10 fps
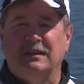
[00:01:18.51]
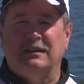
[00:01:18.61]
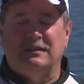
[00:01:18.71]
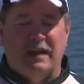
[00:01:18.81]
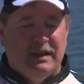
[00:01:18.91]

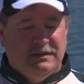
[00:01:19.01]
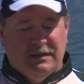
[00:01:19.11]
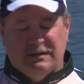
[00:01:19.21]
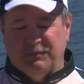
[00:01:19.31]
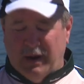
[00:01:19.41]

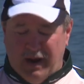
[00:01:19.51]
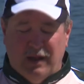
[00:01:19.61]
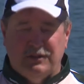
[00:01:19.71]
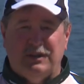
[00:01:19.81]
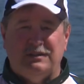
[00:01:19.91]
Scientists,
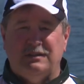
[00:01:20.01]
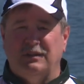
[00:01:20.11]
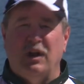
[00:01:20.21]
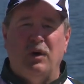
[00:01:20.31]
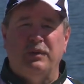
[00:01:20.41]
biologists
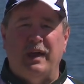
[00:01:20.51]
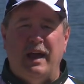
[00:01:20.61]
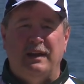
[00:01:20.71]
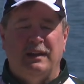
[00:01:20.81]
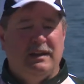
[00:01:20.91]
know
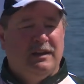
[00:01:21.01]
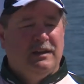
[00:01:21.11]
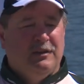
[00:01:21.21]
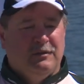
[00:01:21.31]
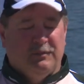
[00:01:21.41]
that
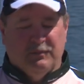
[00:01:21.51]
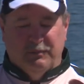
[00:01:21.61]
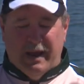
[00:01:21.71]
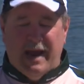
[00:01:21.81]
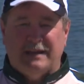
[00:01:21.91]

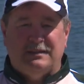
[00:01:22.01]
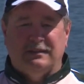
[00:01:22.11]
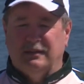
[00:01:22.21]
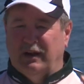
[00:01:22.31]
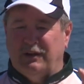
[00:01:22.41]
bass,
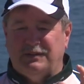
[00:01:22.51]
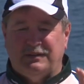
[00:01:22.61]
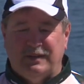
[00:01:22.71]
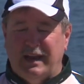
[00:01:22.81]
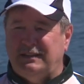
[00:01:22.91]
their
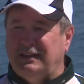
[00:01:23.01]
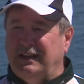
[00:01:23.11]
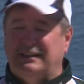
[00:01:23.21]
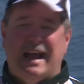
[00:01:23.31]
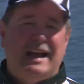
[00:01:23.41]
sense
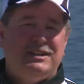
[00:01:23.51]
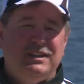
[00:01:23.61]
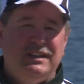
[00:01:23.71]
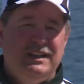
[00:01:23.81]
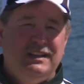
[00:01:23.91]
is
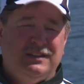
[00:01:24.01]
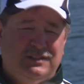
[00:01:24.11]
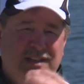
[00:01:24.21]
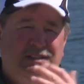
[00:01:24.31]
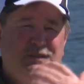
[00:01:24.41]
actually, a
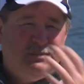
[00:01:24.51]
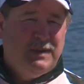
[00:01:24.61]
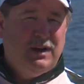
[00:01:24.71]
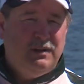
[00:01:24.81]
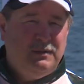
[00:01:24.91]
sense of
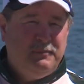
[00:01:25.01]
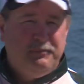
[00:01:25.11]
smell,